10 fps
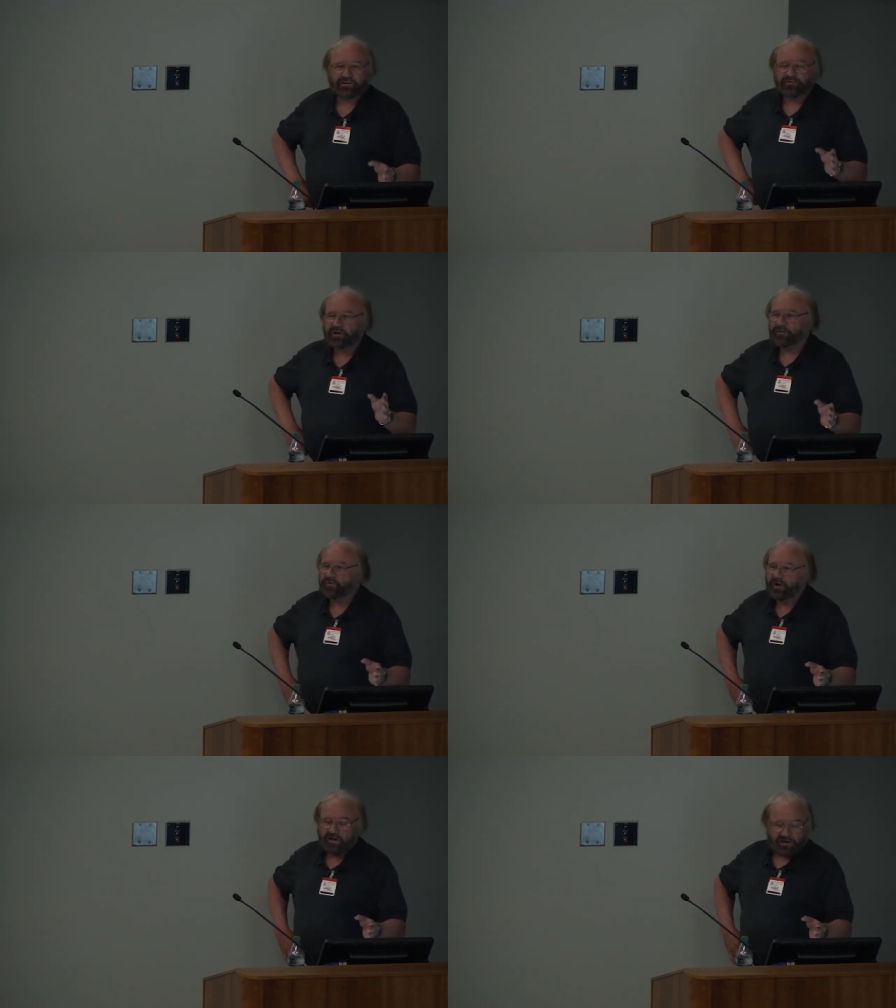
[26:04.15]
Three
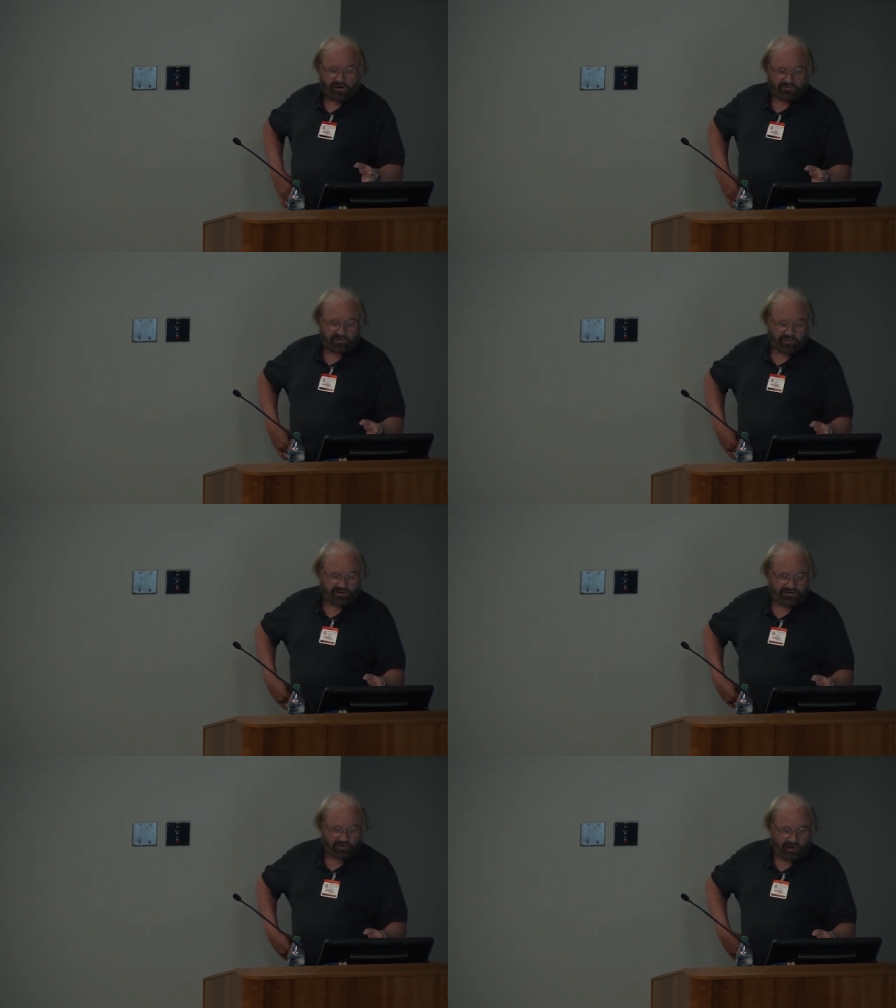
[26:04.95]
different outcomes were
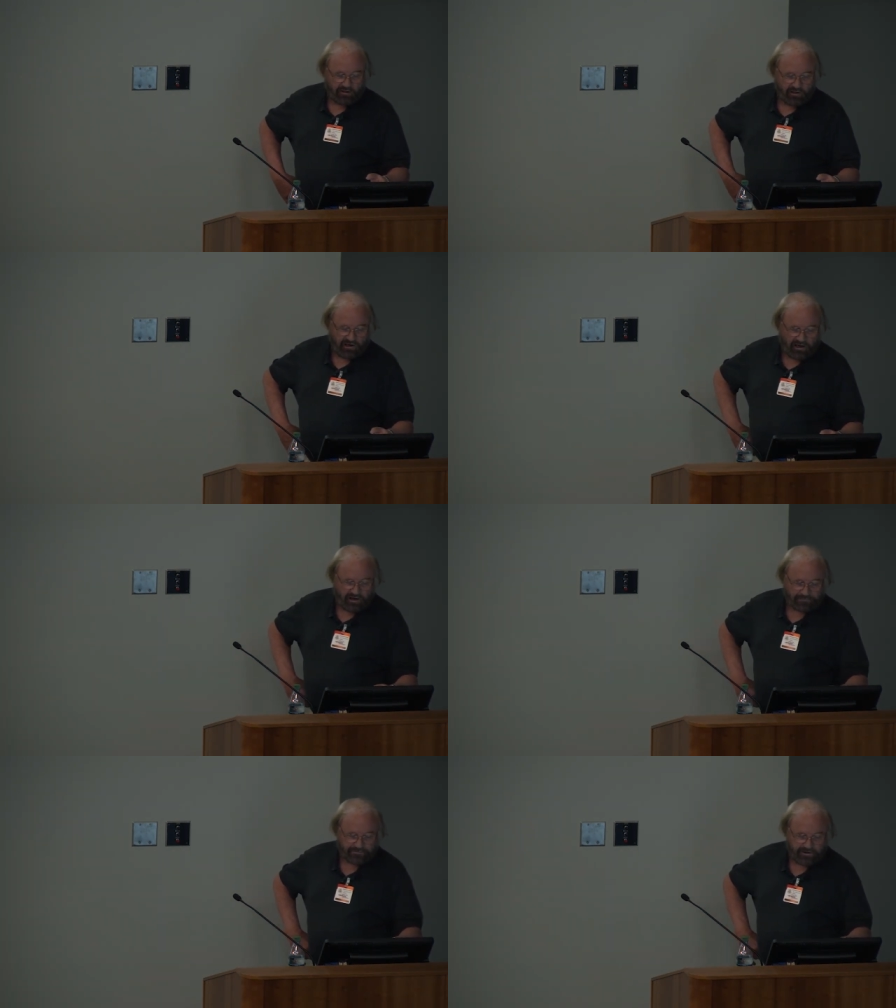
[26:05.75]
possible. On the
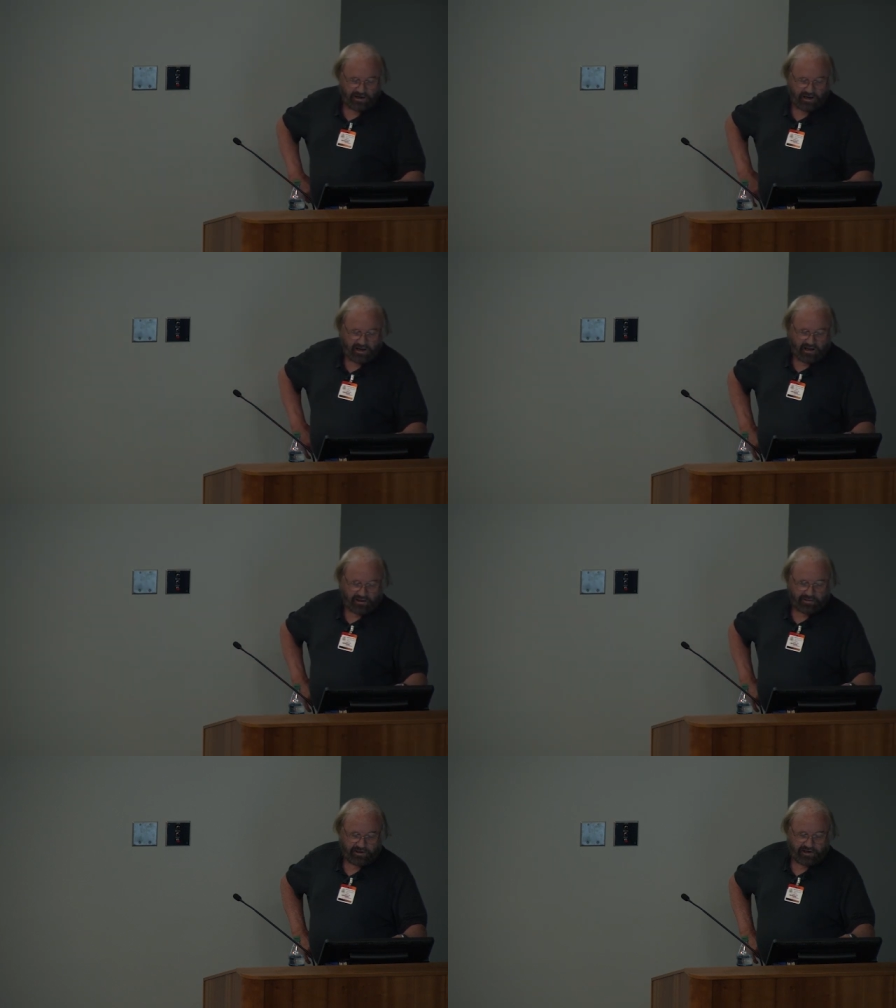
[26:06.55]
left,
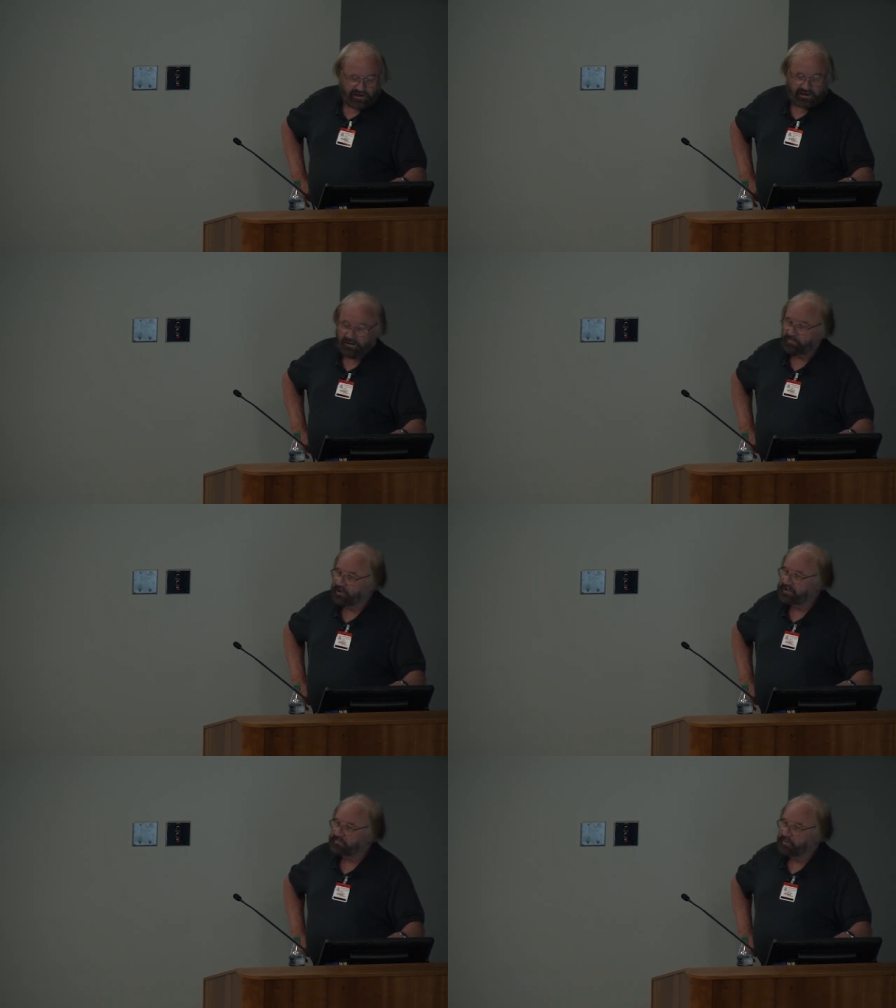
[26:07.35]
the
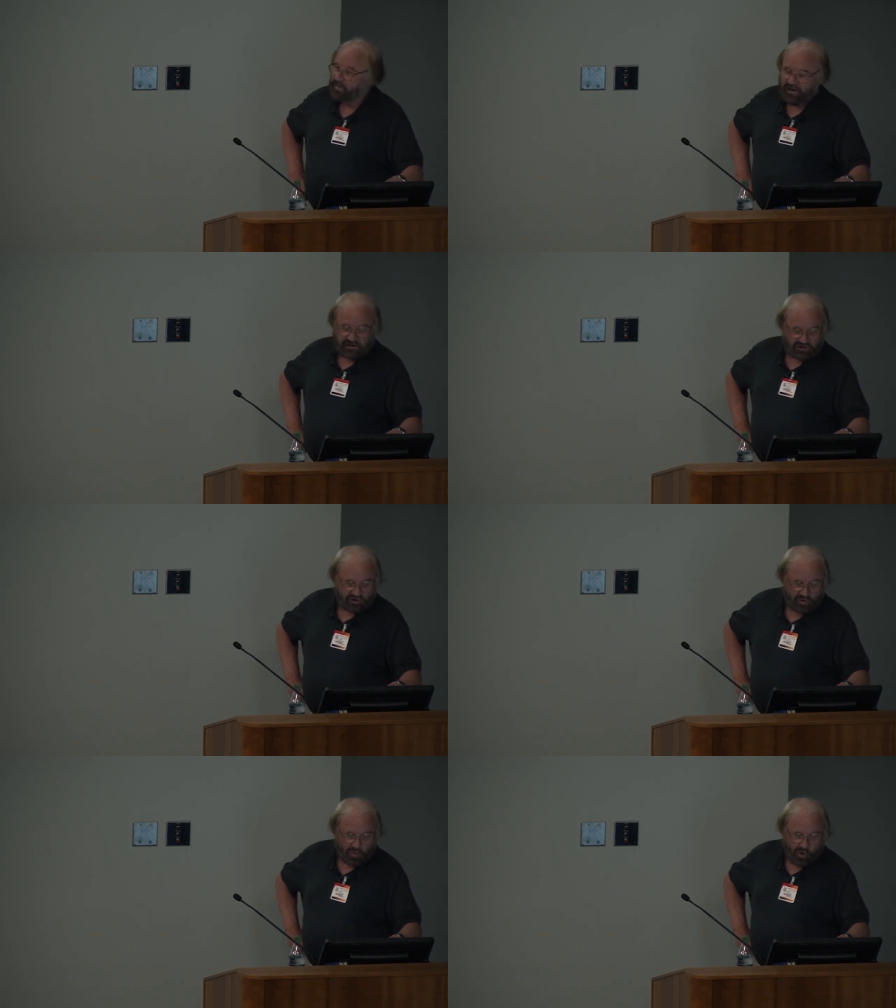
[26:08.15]
policeman might
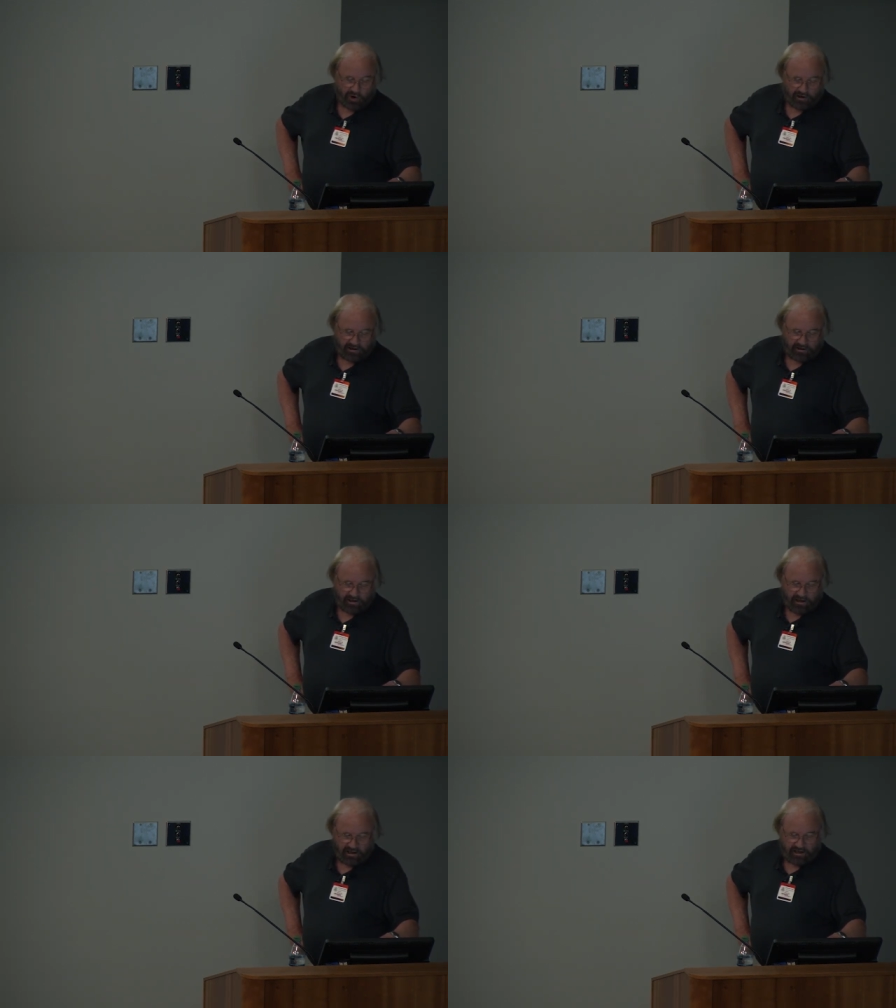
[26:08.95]
issue a warning
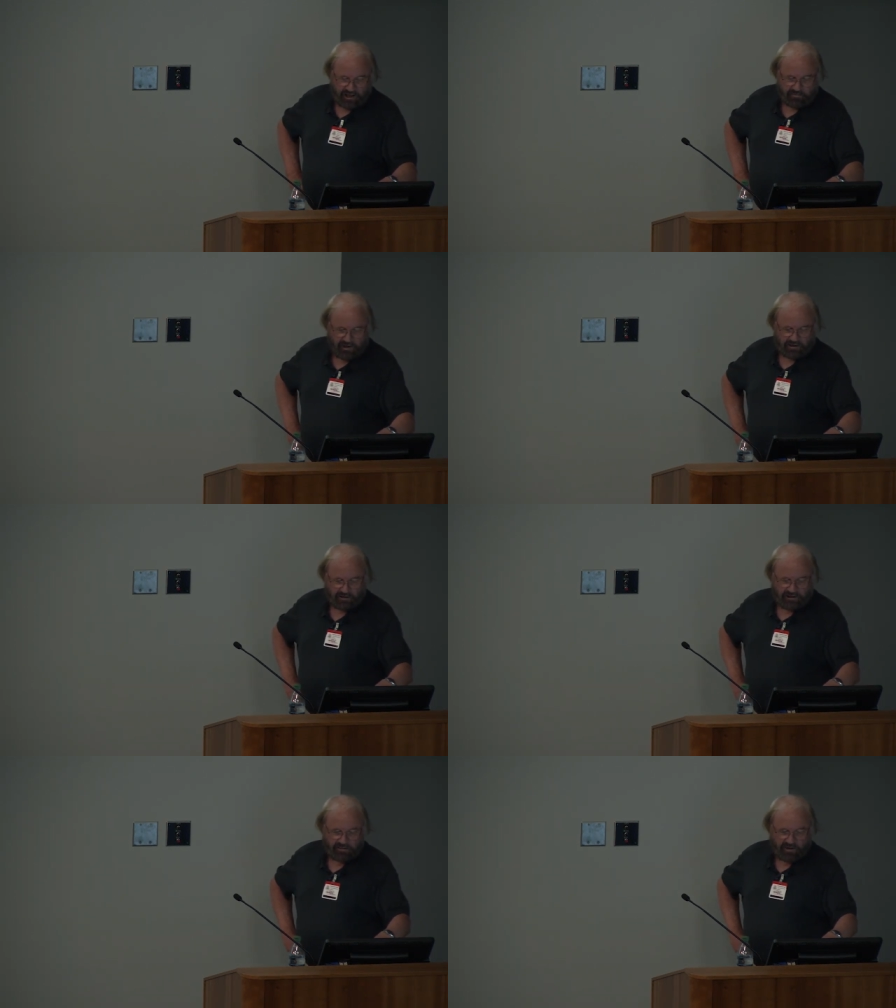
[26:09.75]
in the
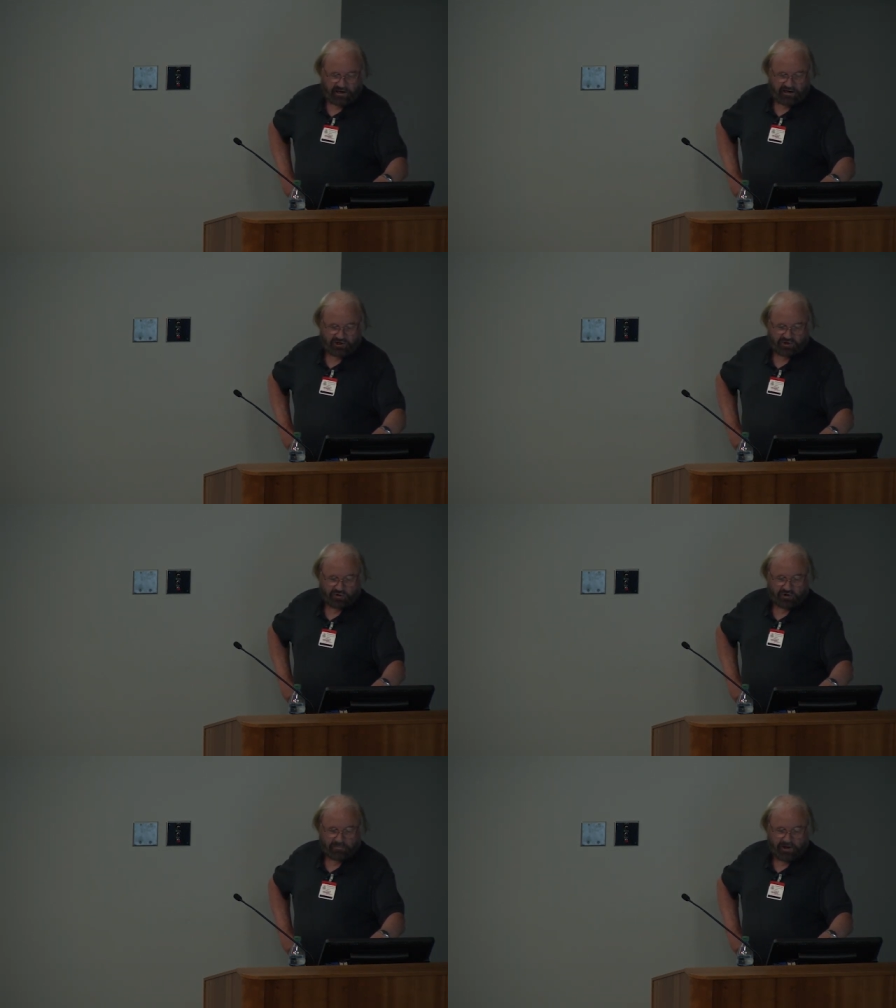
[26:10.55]
middle, he might
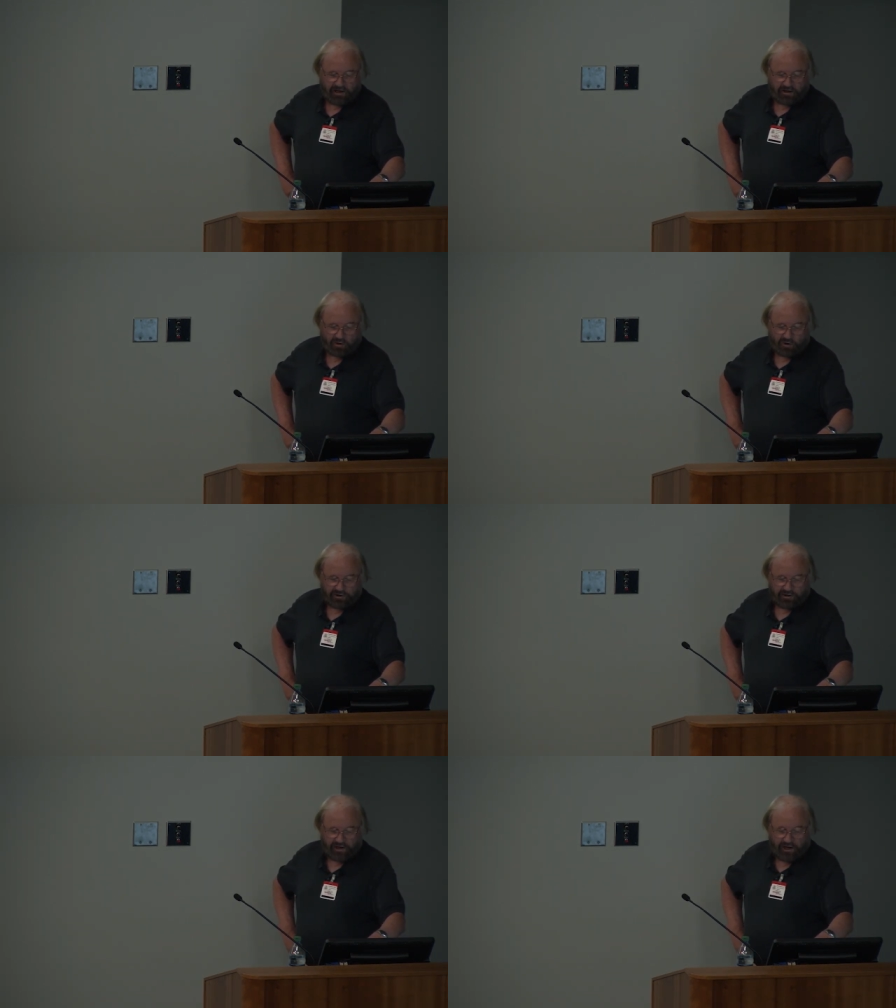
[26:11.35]
issue a repair order,